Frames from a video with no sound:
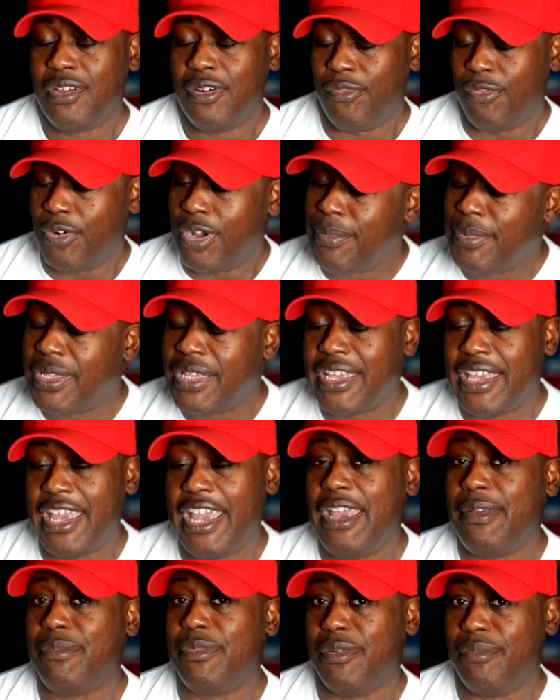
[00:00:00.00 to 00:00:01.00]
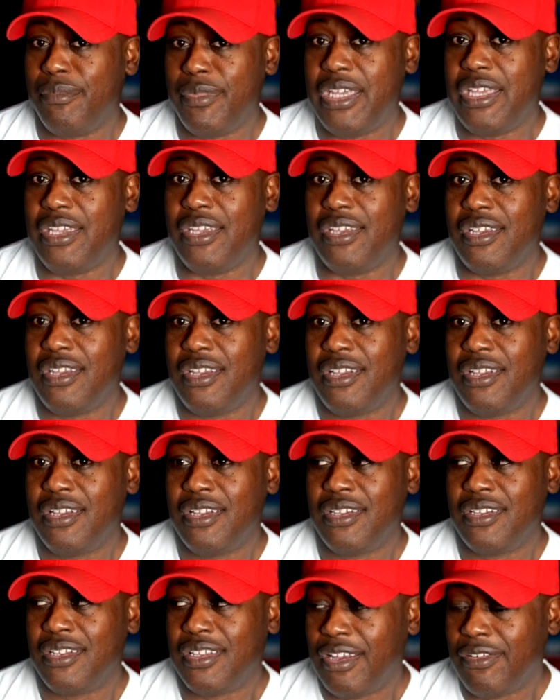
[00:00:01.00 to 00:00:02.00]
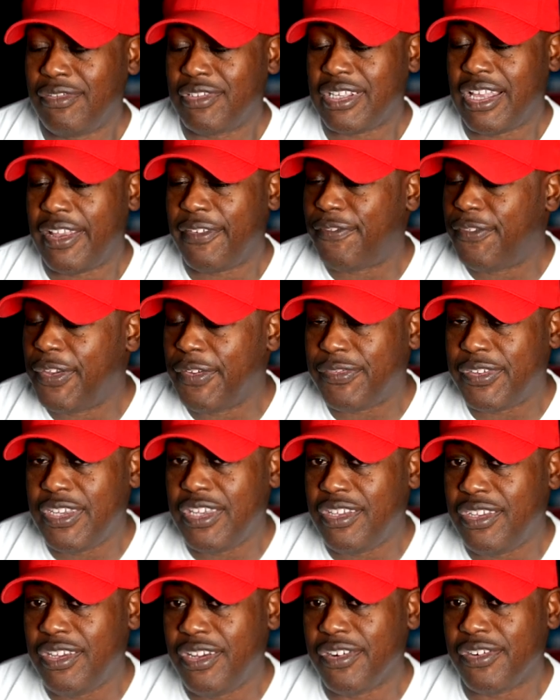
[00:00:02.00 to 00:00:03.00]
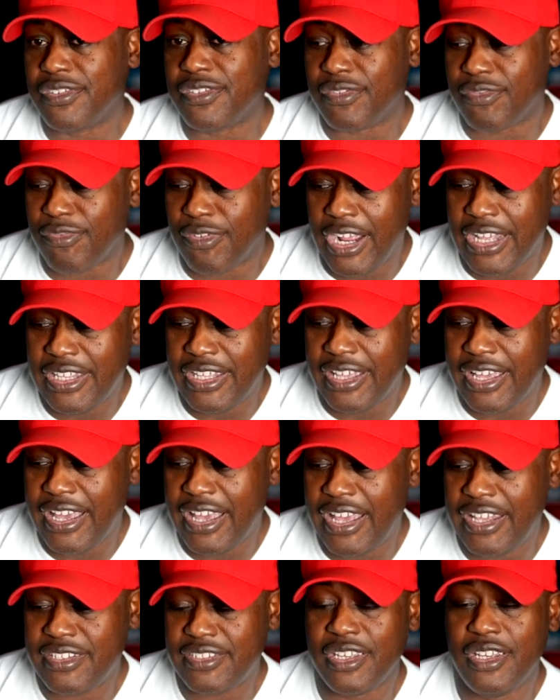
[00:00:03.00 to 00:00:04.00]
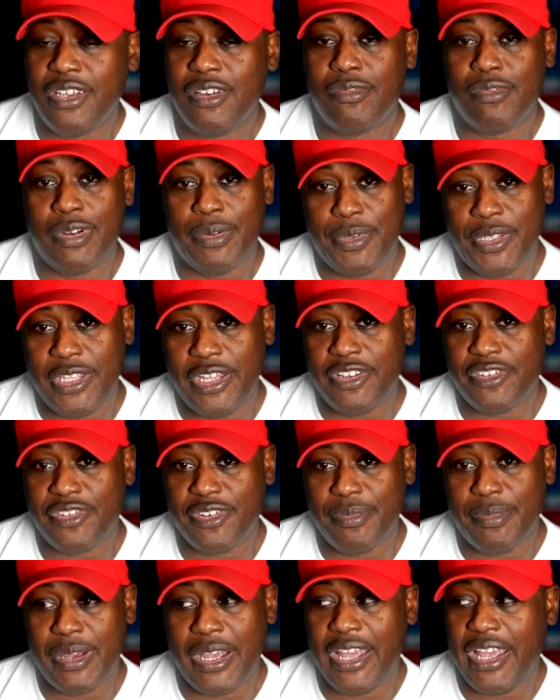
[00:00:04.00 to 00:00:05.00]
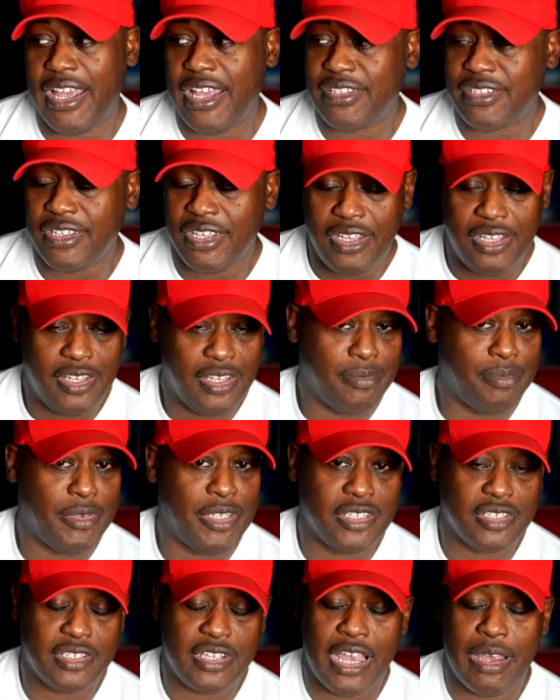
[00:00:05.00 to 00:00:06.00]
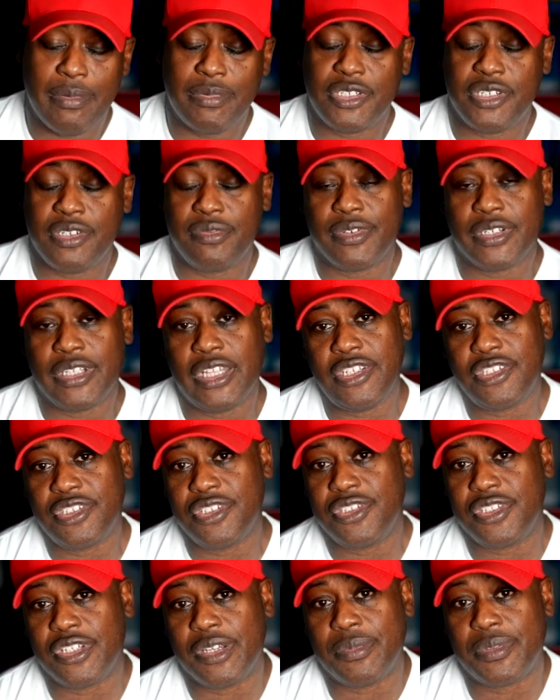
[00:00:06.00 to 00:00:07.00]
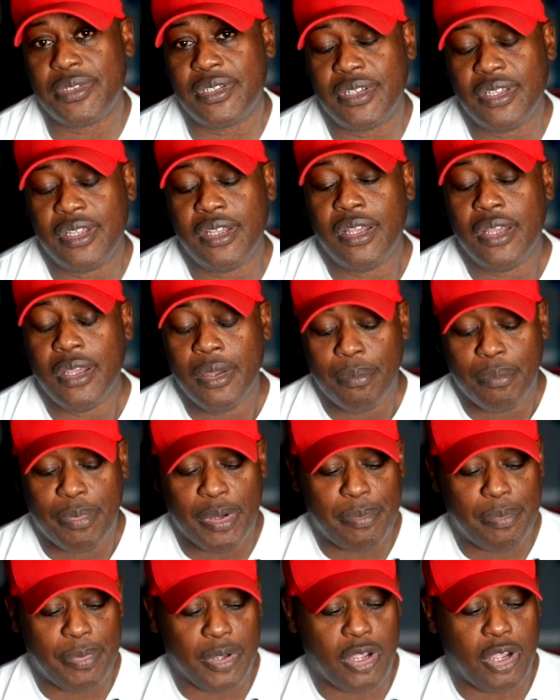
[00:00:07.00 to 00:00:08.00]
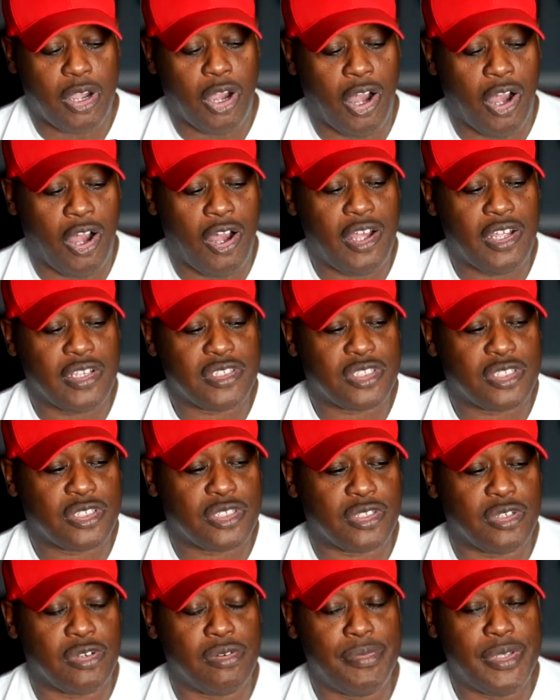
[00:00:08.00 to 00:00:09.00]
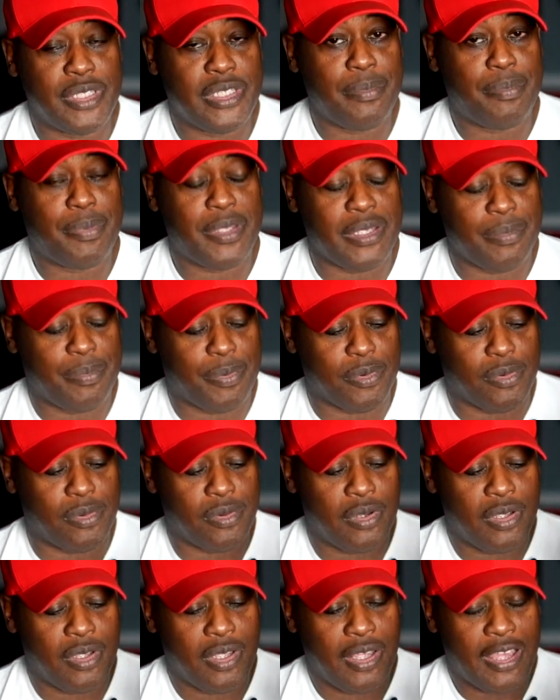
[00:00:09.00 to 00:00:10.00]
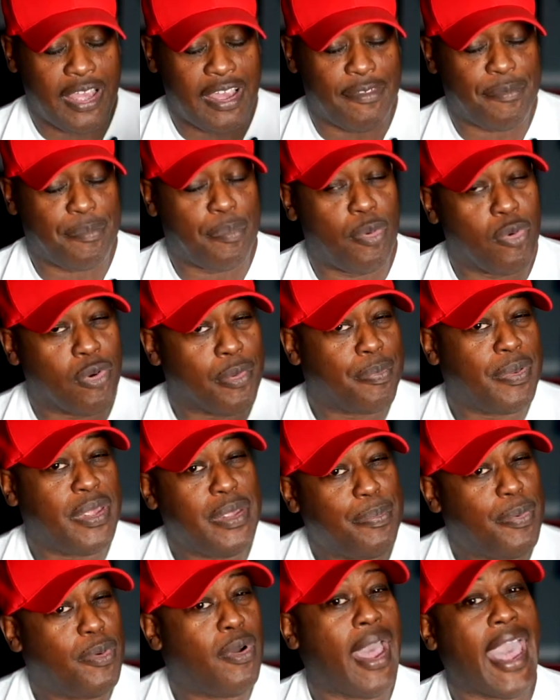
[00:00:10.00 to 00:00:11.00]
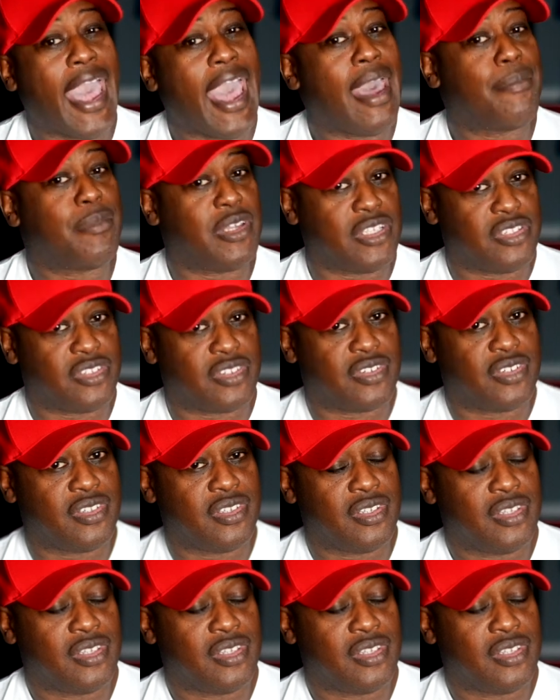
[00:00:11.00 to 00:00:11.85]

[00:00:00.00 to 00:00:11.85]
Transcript: Women came to me. That was like 15 years of writing ads, women answering my ads, and me establishing relationships. But because so many people have poor people habits,